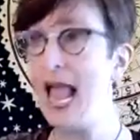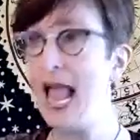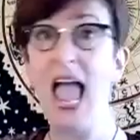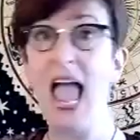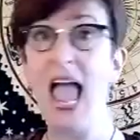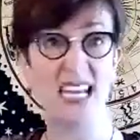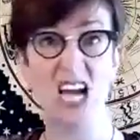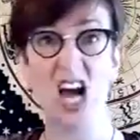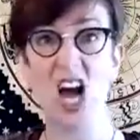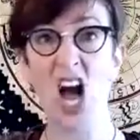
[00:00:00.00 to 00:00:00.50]

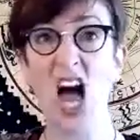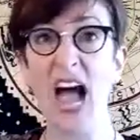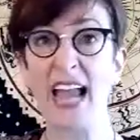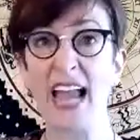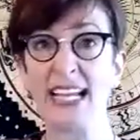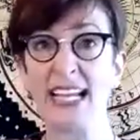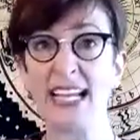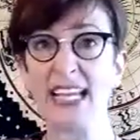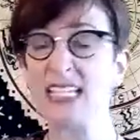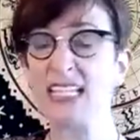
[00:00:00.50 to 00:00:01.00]
and
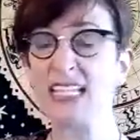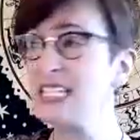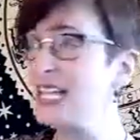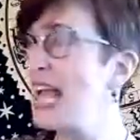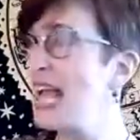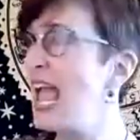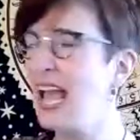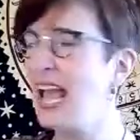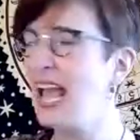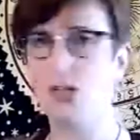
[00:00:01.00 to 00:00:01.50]
hide it
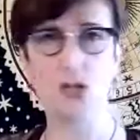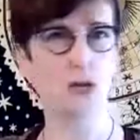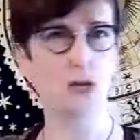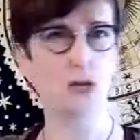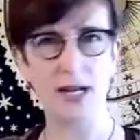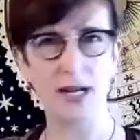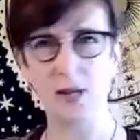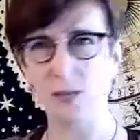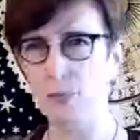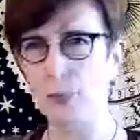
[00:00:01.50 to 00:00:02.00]
and try
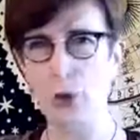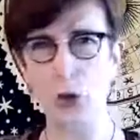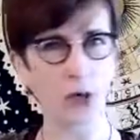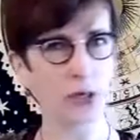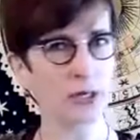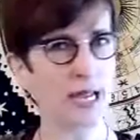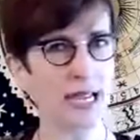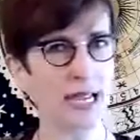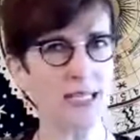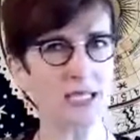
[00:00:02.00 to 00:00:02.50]
to burn
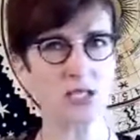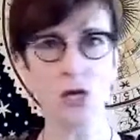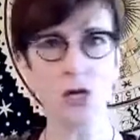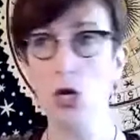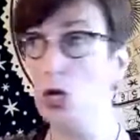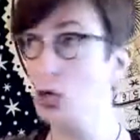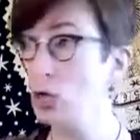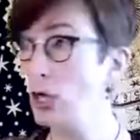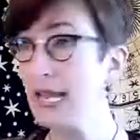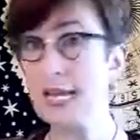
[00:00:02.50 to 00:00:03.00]
it,
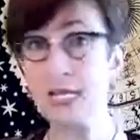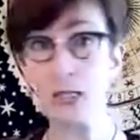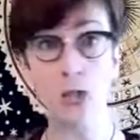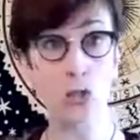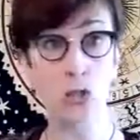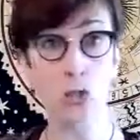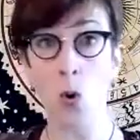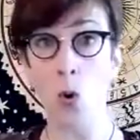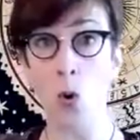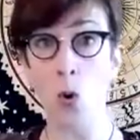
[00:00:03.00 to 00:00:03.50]

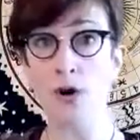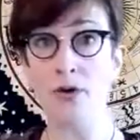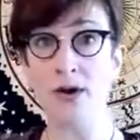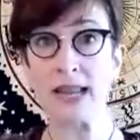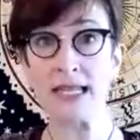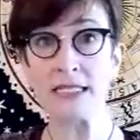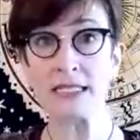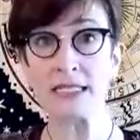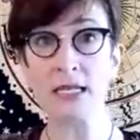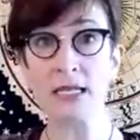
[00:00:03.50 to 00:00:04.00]
ignore
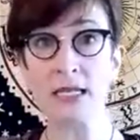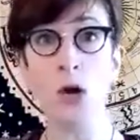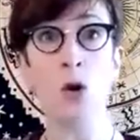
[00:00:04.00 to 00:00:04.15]
it.